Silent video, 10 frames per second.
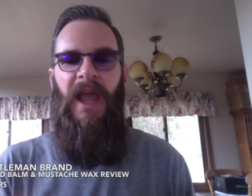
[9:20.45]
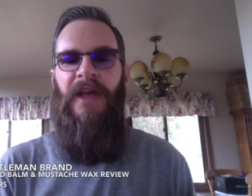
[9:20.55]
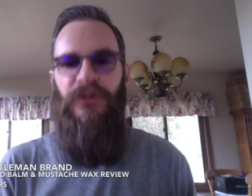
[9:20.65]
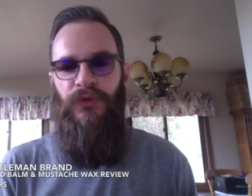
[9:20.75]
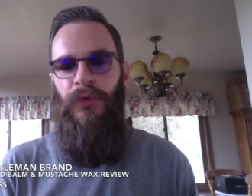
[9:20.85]

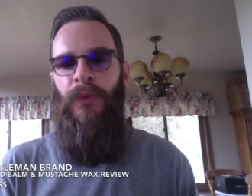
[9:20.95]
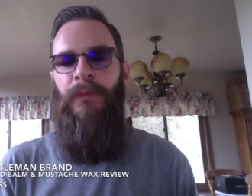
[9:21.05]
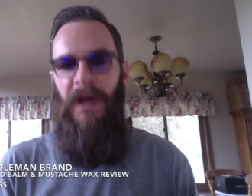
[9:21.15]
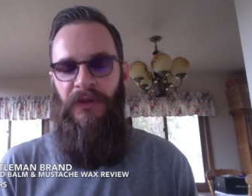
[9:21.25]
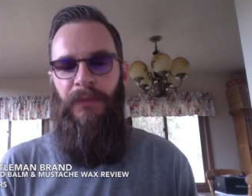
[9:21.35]
Andrew
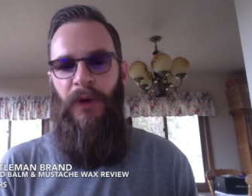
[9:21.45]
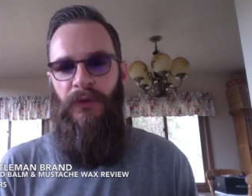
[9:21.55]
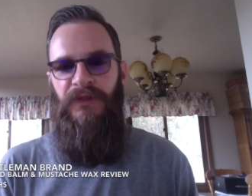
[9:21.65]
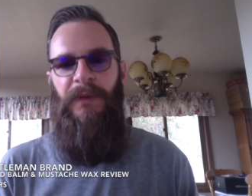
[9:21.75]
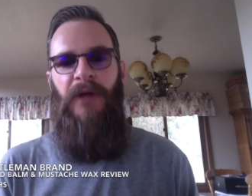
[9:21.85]
made the
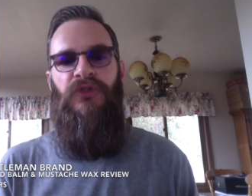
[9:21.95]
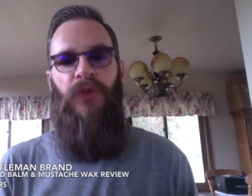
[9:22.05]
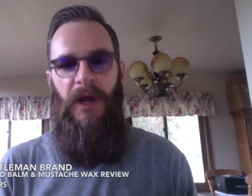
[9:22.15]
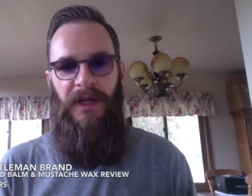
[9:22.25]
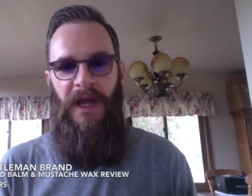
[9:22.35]
post about
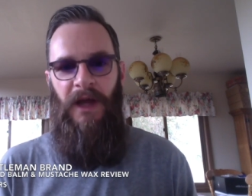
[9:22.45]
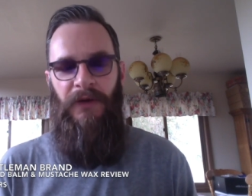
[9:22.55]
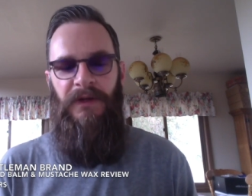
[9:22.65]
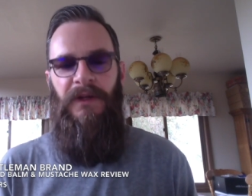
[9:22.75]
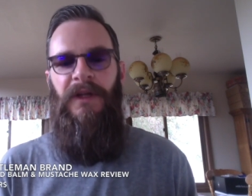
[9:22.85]
trying out